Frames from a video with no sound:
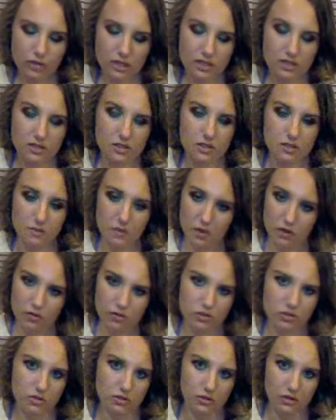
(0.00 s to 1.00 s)
It
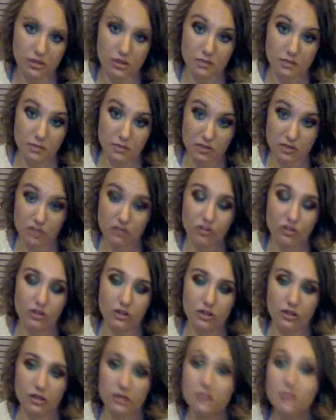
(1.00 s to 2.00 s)
smells like
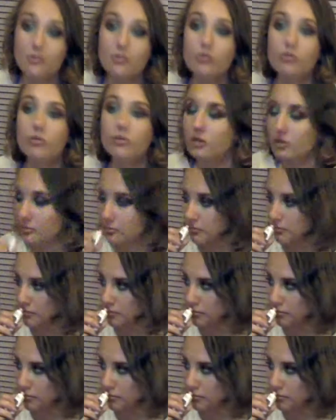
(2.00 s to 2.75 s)
cherry. It smells really good.